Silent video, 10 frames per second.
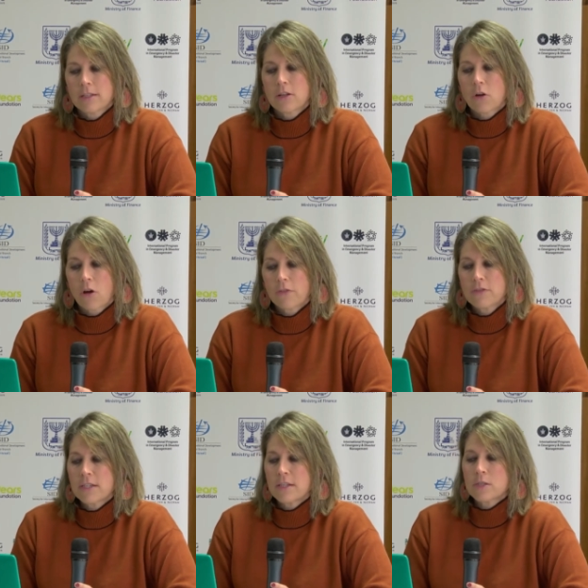that all of
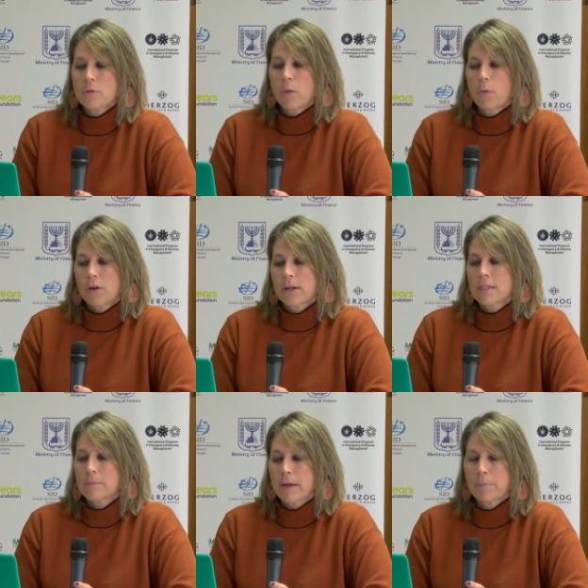SID Israel work
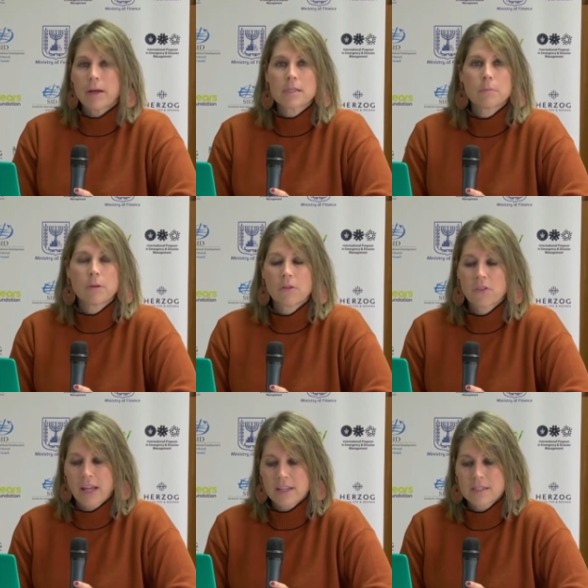is made possible
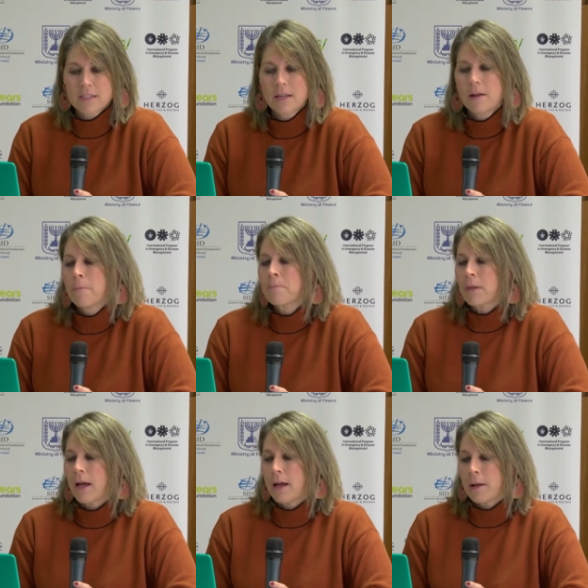thanks
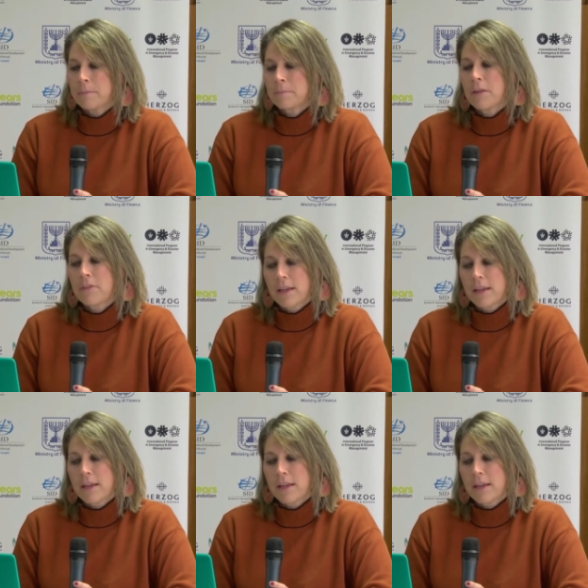to